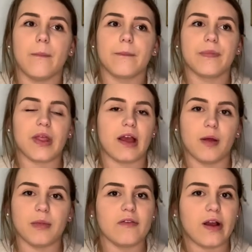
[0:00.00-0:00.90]
They
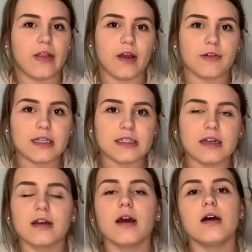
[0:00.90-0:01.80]
helped me find that
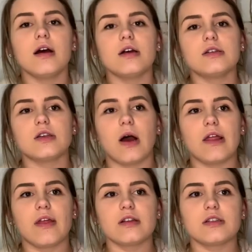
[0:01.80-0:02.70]
reason. So I
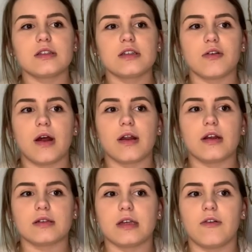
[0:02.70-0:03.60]
think just surrounding
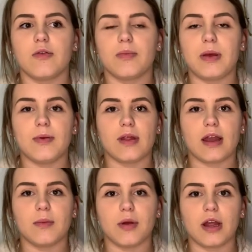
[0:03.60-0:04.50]
yourself with people that
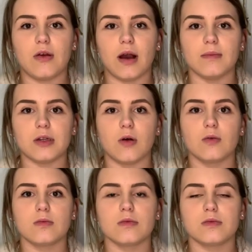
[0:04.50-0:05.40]
can bring you up. Don't
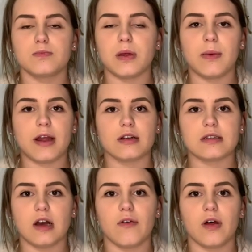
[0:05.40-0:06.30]
be by
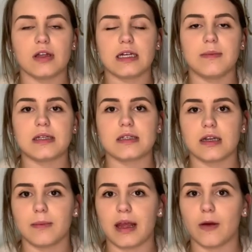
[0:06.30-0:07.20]
yourself all the time. That's going
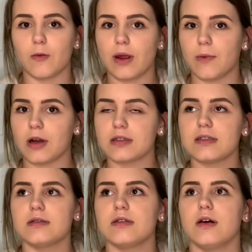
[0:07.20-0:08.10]
to make it way
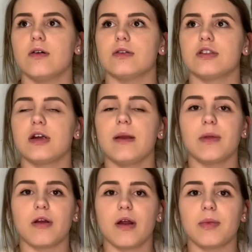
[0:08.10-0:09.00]
worse. So just try and
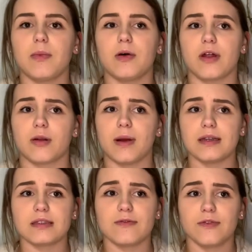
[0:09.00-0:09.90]
be around people that are
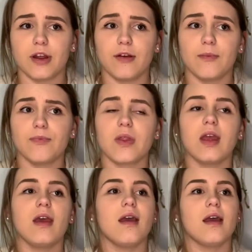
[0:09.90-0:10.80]
positive for you,
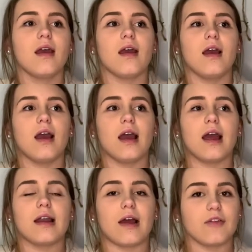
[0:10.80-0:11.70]

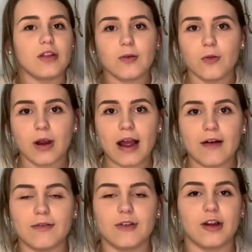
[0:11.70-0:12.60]
and everything will work
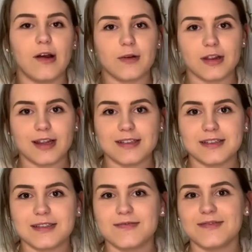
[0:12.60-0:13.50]
out. You're not worthless.